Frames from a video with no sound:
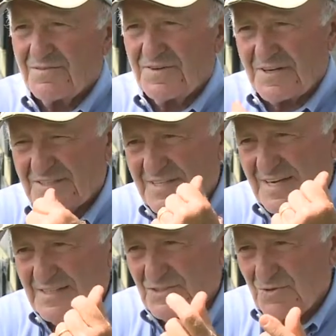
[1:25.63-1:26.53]

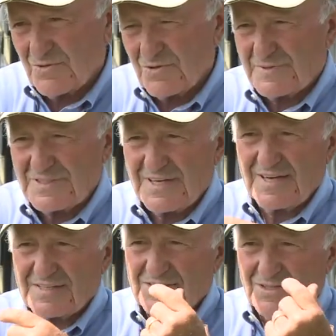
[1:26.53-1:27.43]
fungicides, no
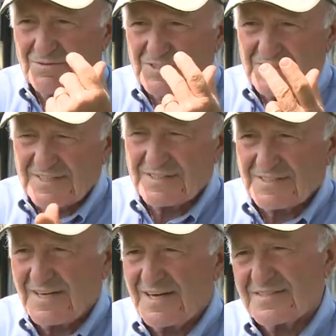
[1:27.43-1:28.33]
herbicides, no
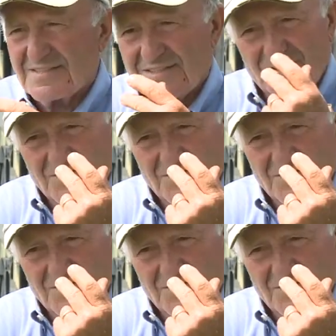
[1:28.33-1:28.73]
insecticides,